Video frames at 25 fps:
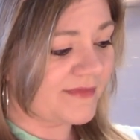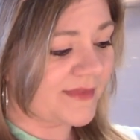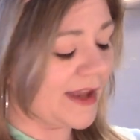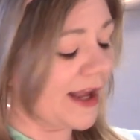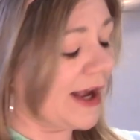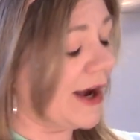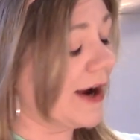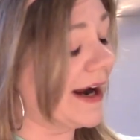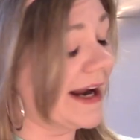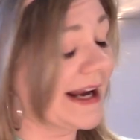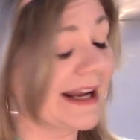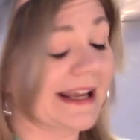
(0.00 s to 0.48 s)

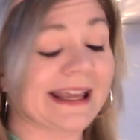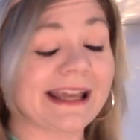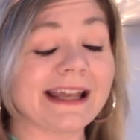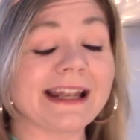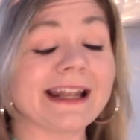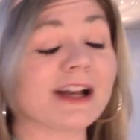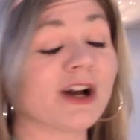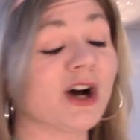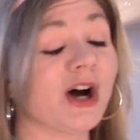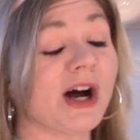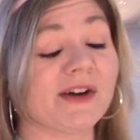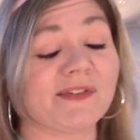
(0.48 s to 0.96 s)
right,
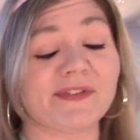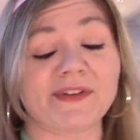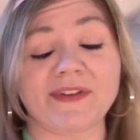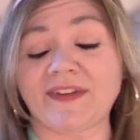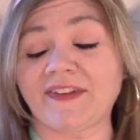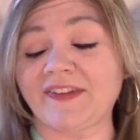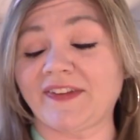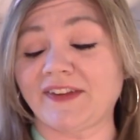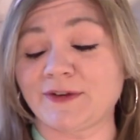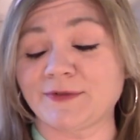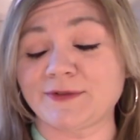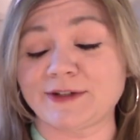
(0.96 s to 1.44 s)
getting off of
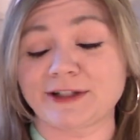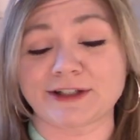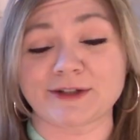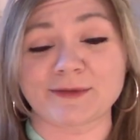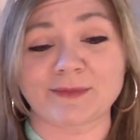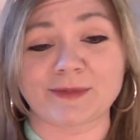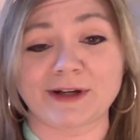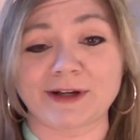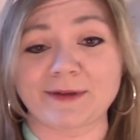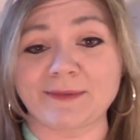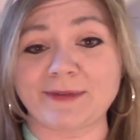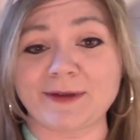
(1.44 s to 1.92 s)
the subject
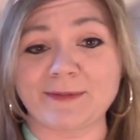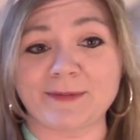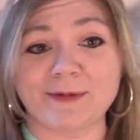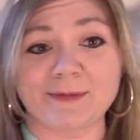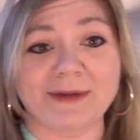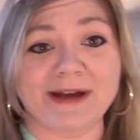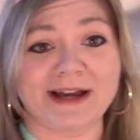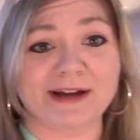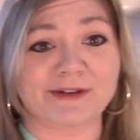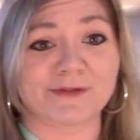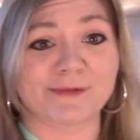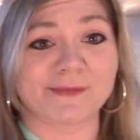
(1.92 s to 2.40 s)
of bringing people
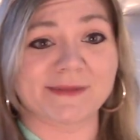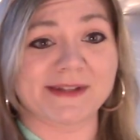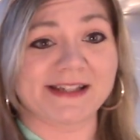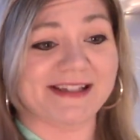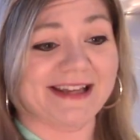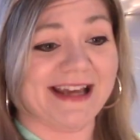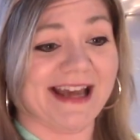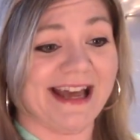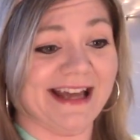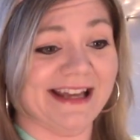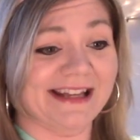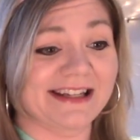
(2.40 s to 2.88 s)
back from the
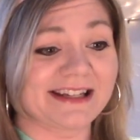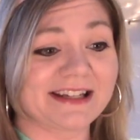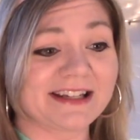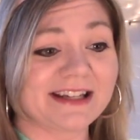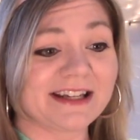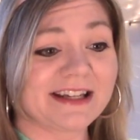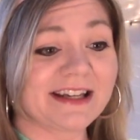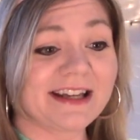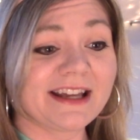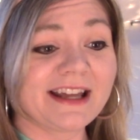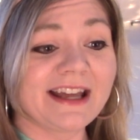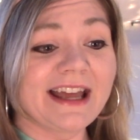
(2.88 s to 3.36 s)
dead
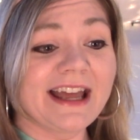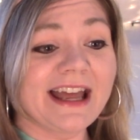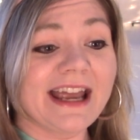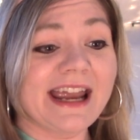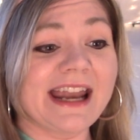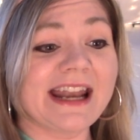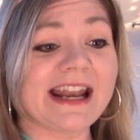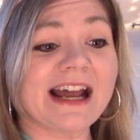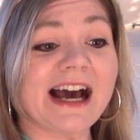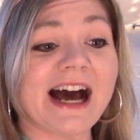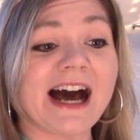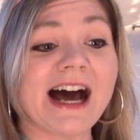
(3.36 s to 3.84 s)

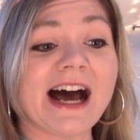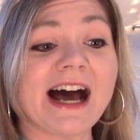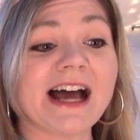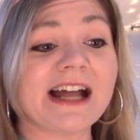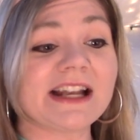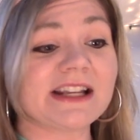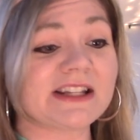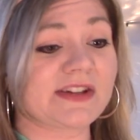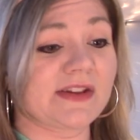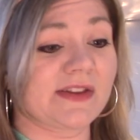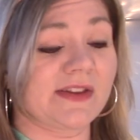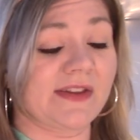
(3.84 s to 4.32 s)
and
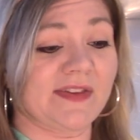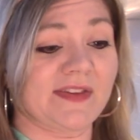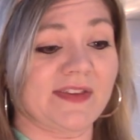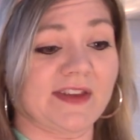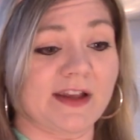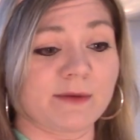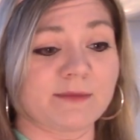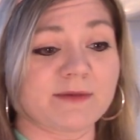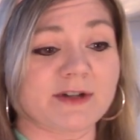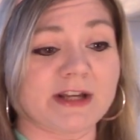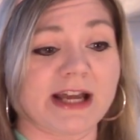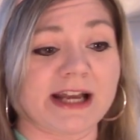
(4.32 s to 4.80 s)
on to the
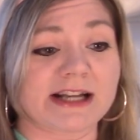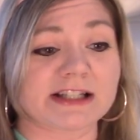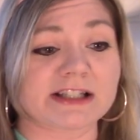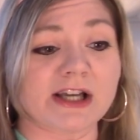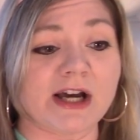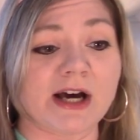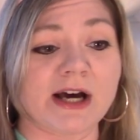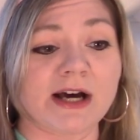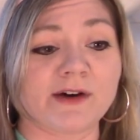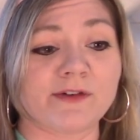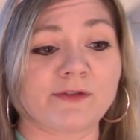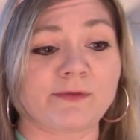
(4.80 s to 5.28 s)
subject
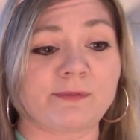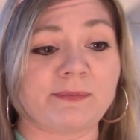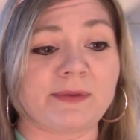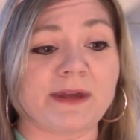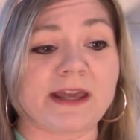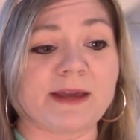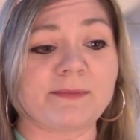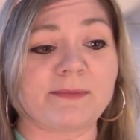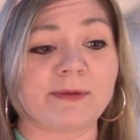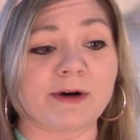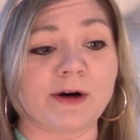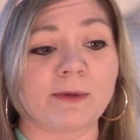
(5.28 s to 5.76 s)
of
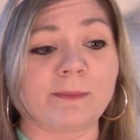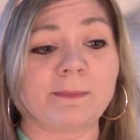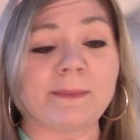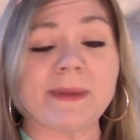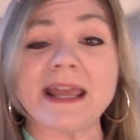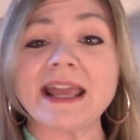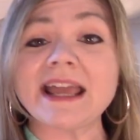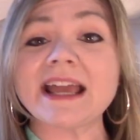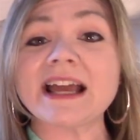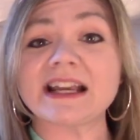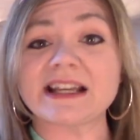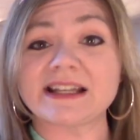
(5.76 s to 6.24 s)
people
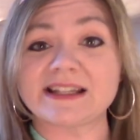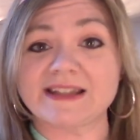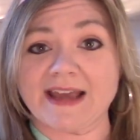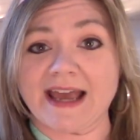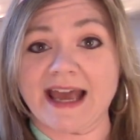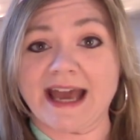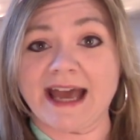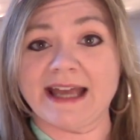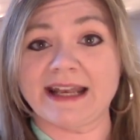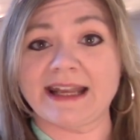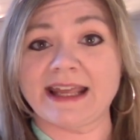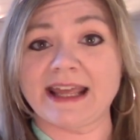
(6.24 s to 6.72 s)
being
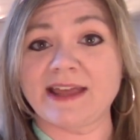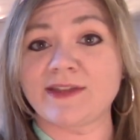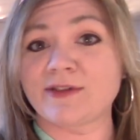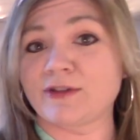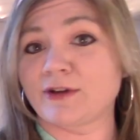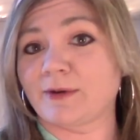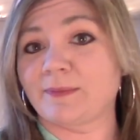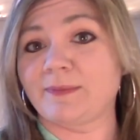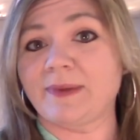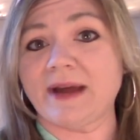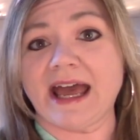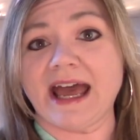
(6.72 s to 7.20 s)
dead in
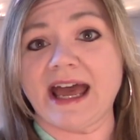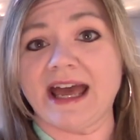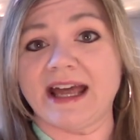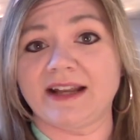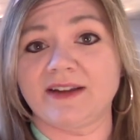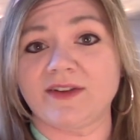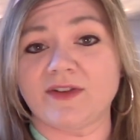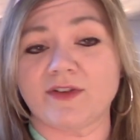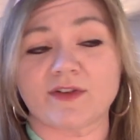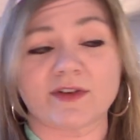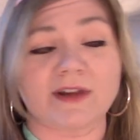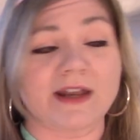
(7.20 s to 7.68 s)
their
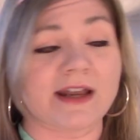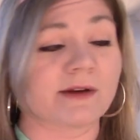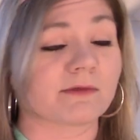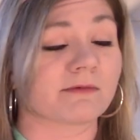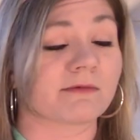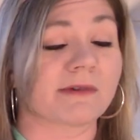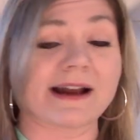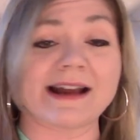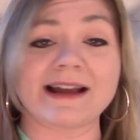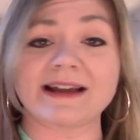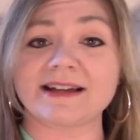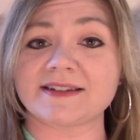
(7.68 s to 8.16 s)
beds
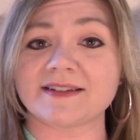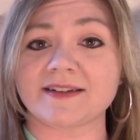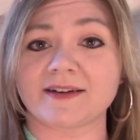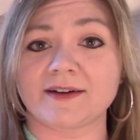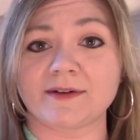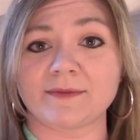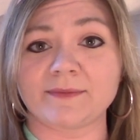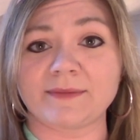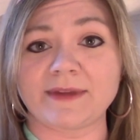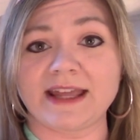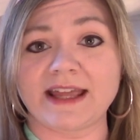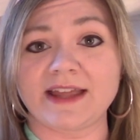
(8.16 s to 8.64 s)
at
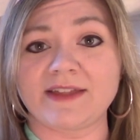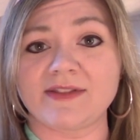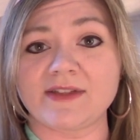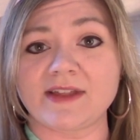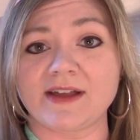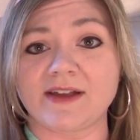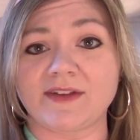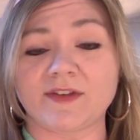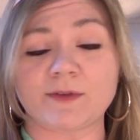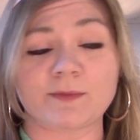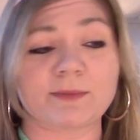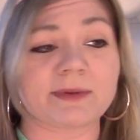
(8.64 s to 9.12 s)
random in
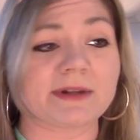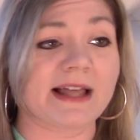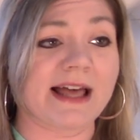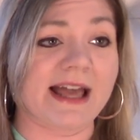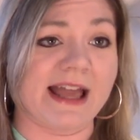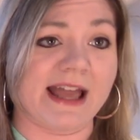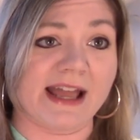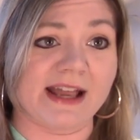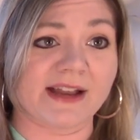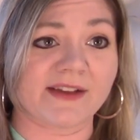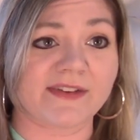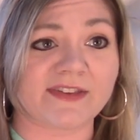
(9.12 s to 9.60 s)
this
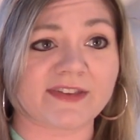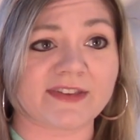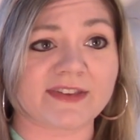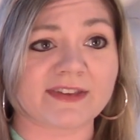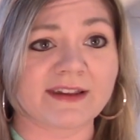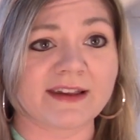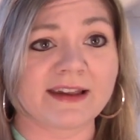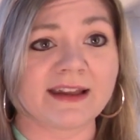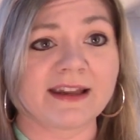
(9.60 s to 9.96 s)
place.